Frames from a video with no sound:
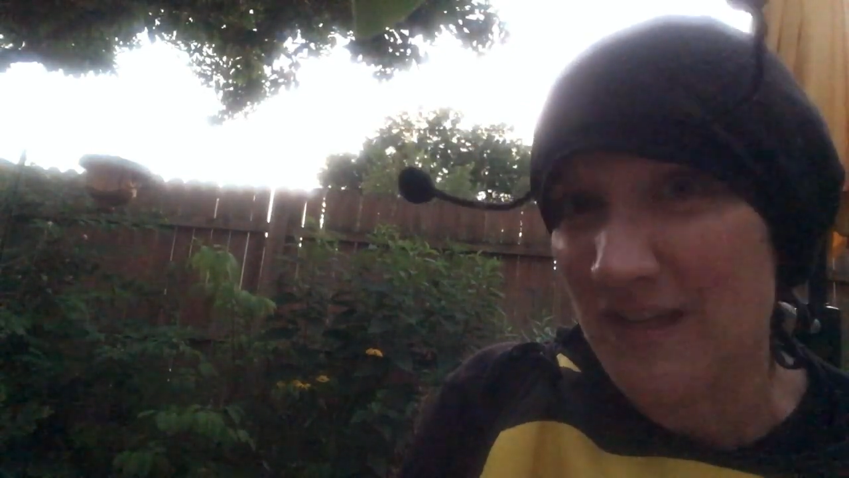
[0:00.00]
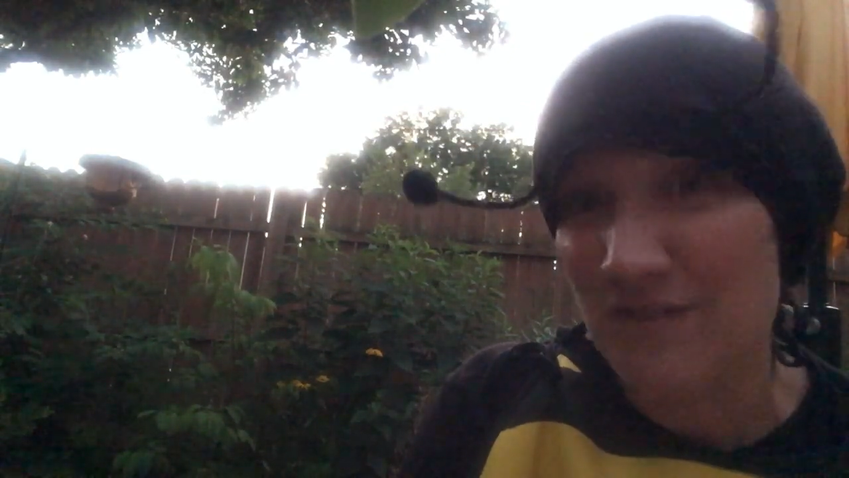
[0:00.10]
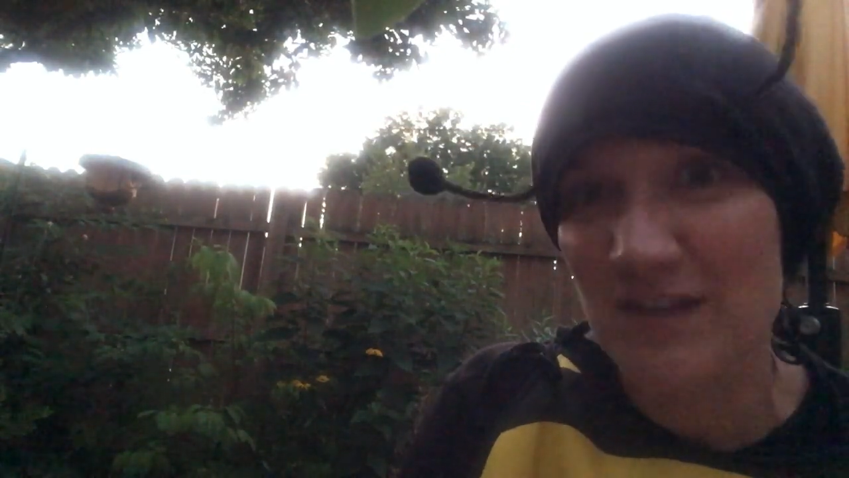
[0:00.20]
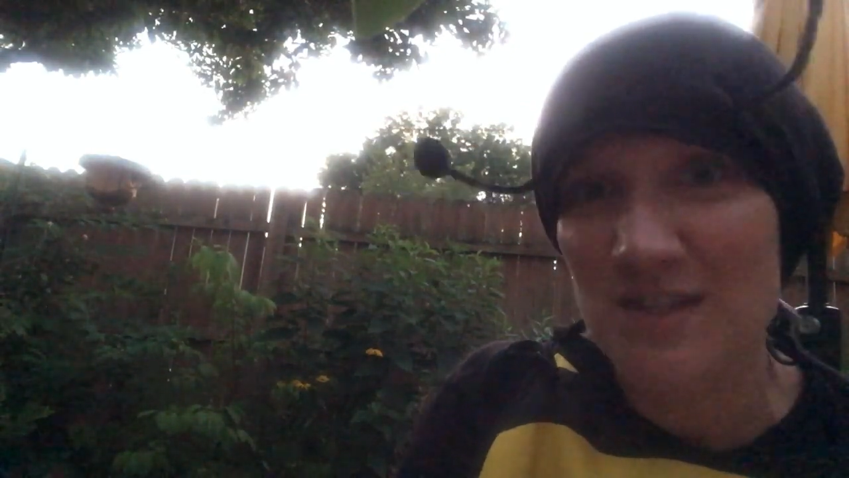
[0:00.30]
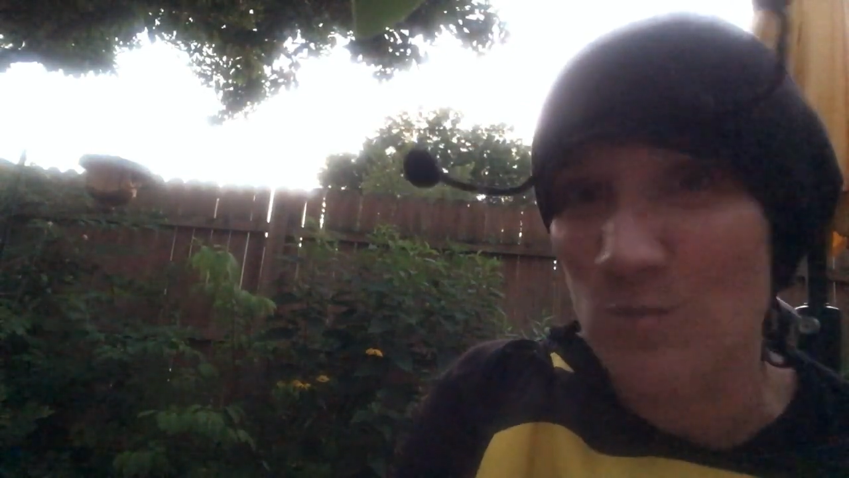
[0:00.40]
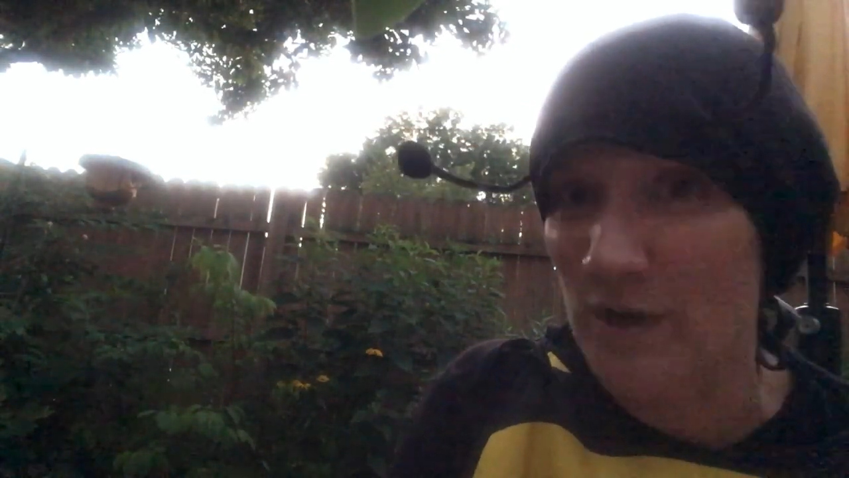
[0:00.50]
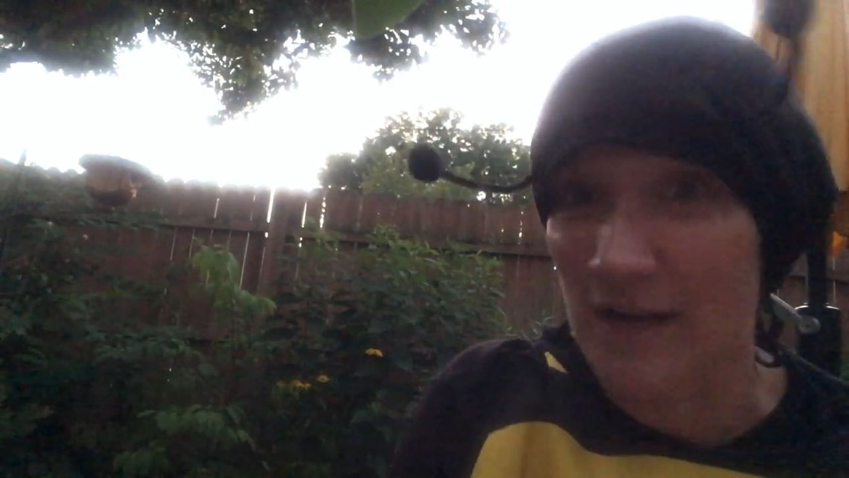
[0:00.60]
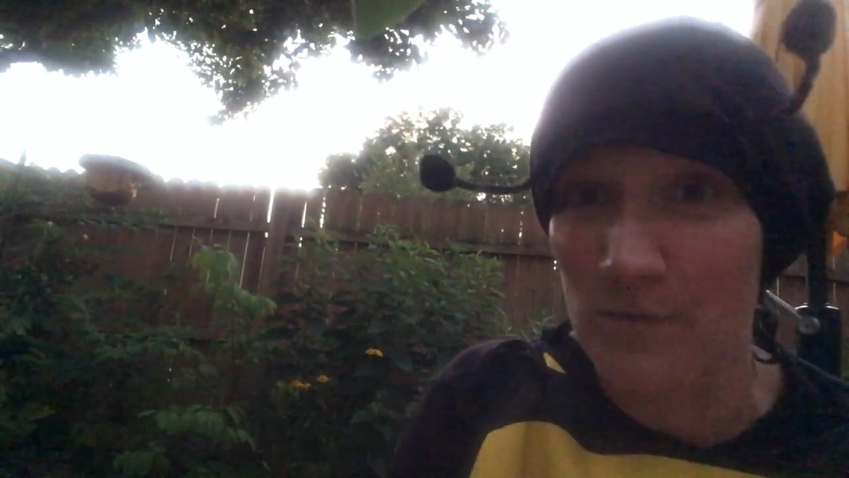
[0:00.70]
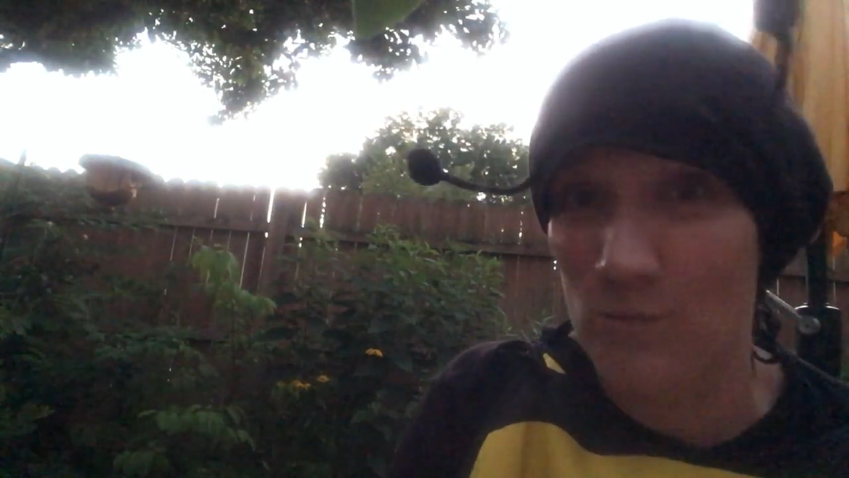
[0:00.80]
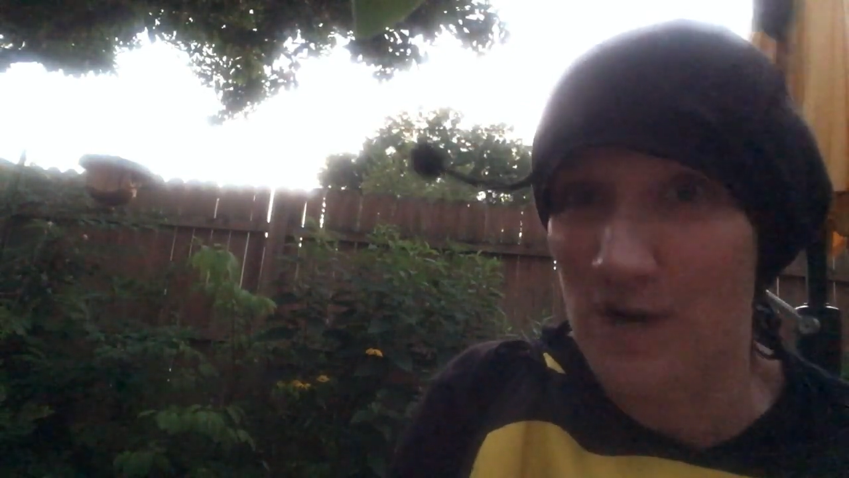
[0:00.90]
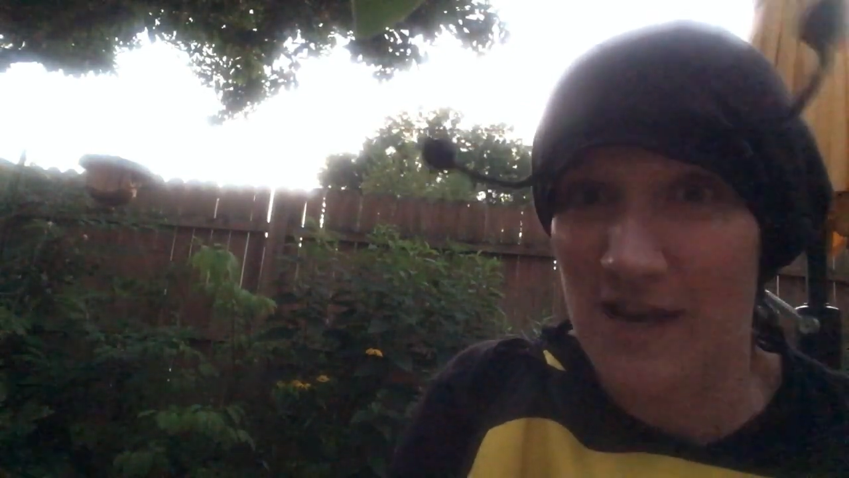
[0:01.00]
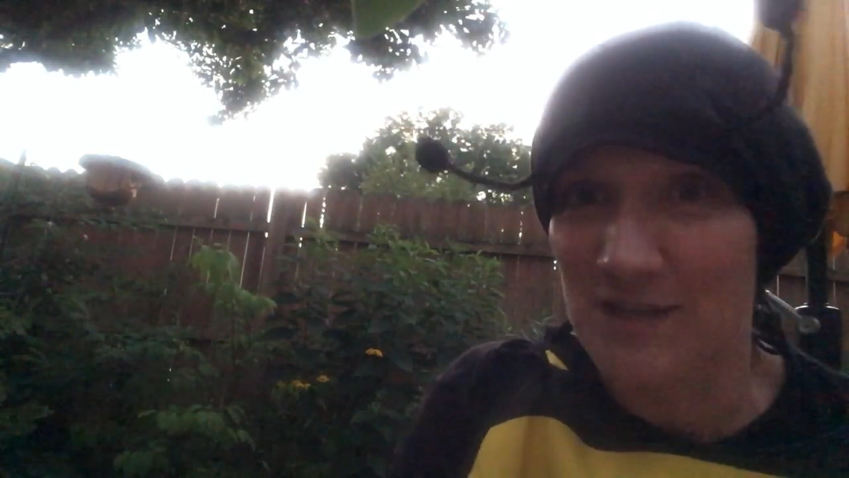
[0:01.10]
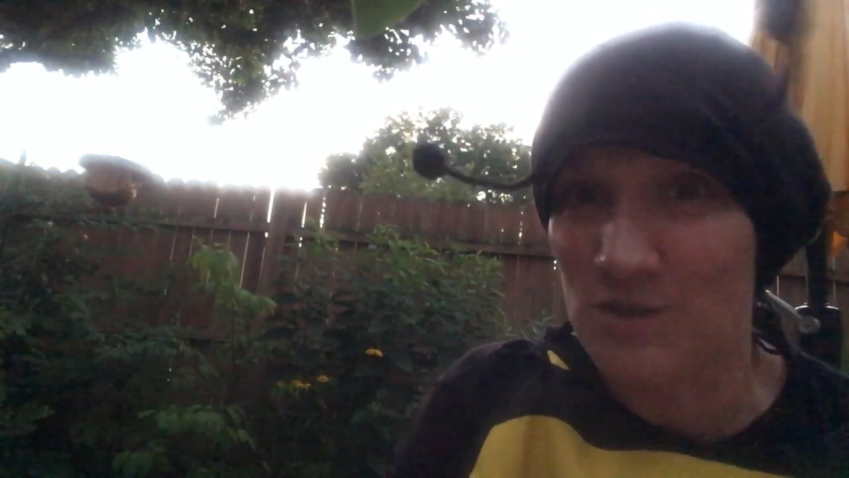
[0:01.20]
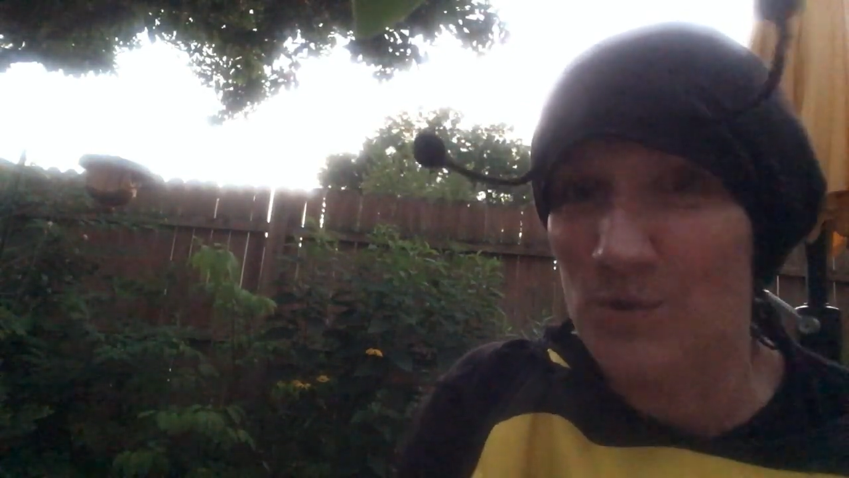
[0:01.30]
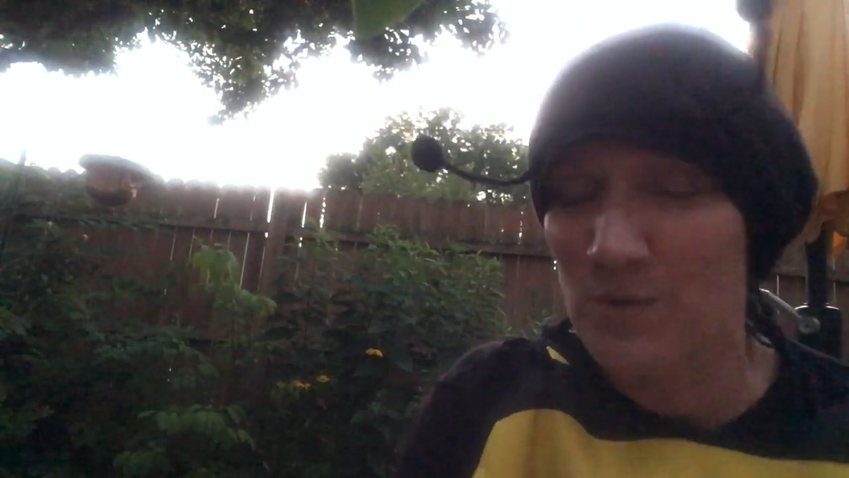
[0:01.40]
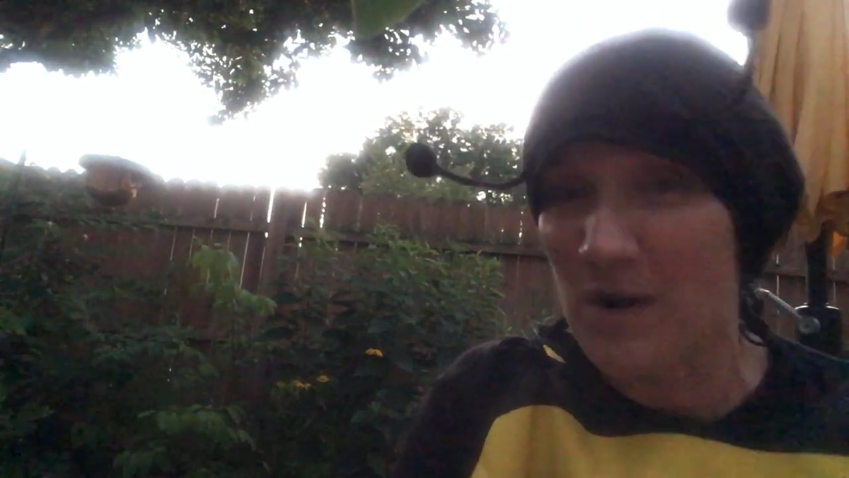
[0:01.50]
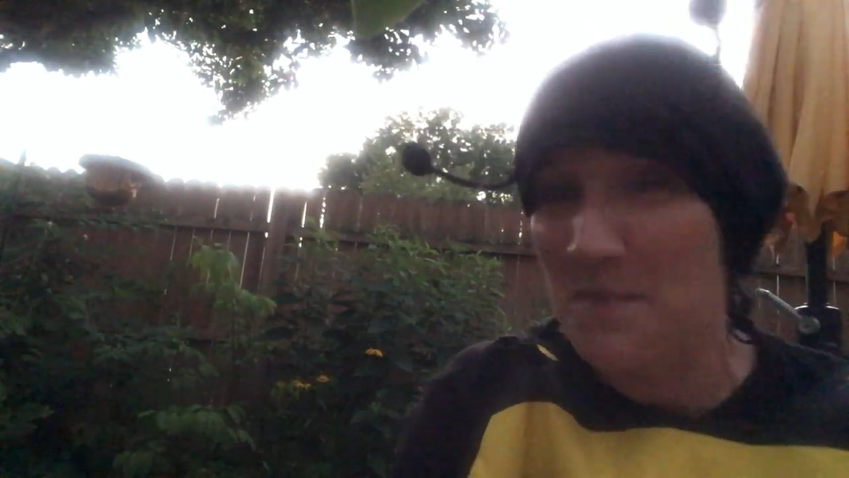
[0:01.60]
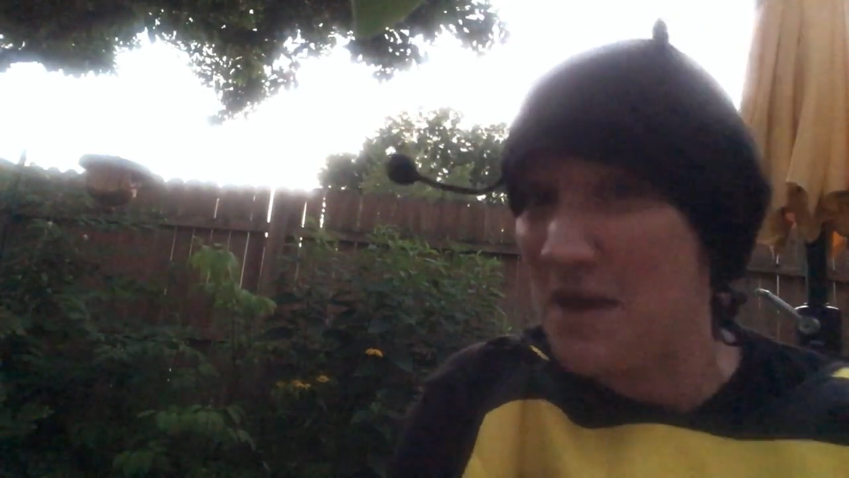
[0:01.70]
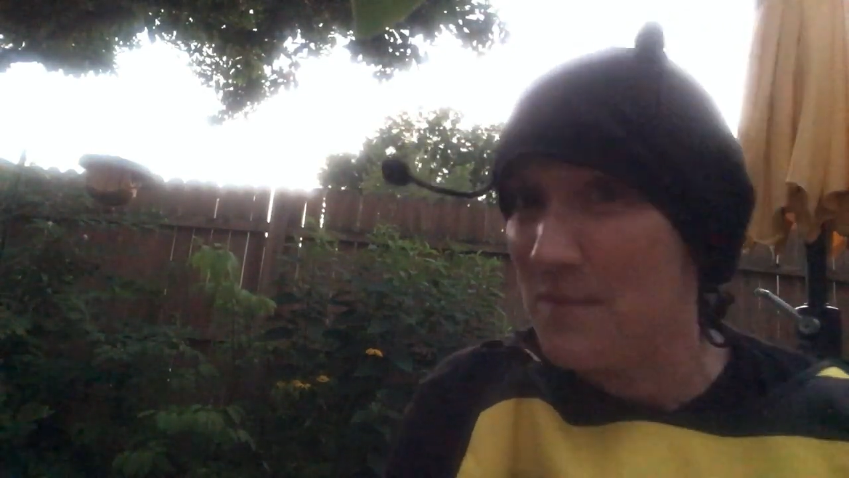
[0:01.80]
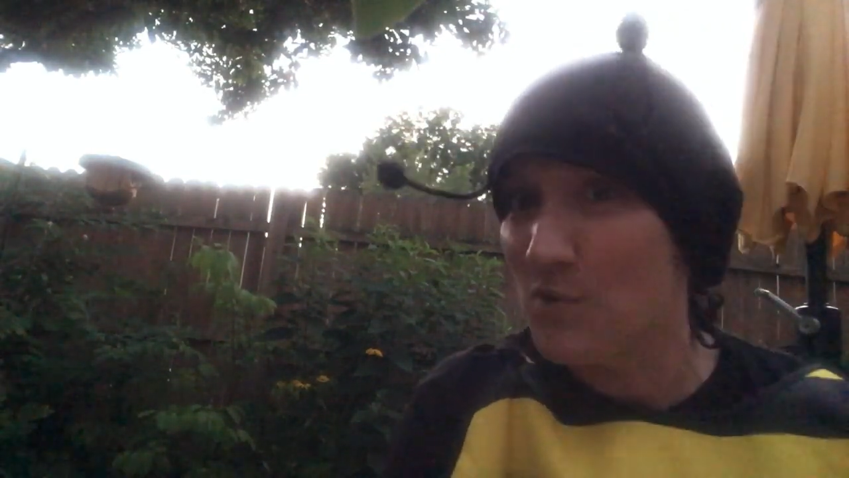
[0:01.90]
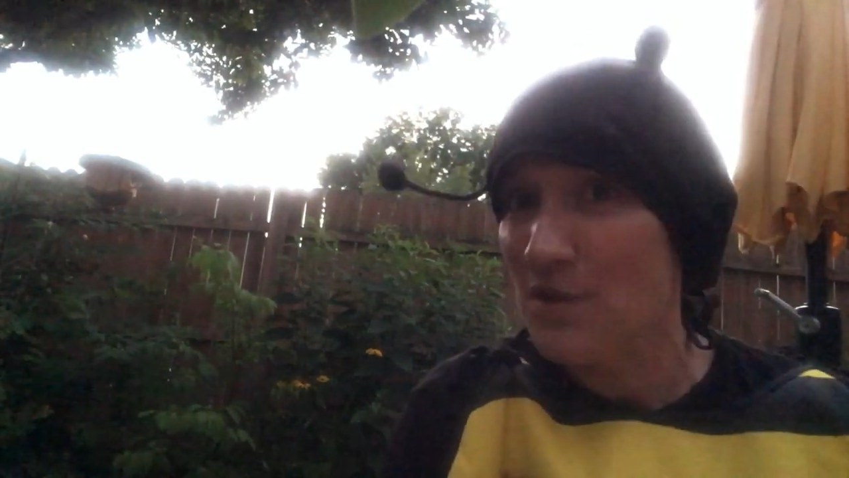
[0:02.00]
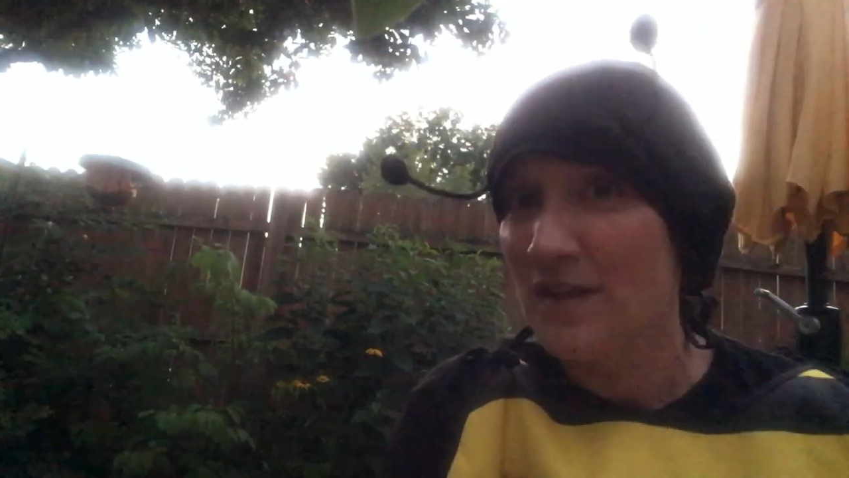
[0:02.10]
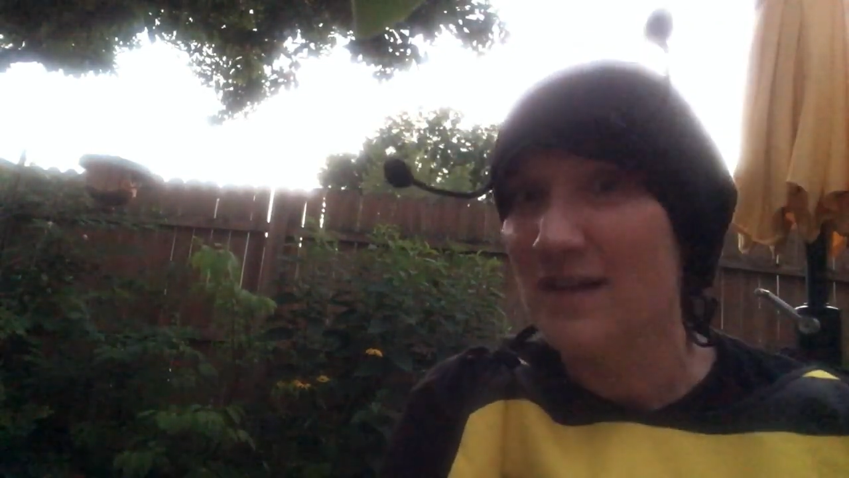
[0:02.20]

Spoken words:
evenings when I can do it, when I'm able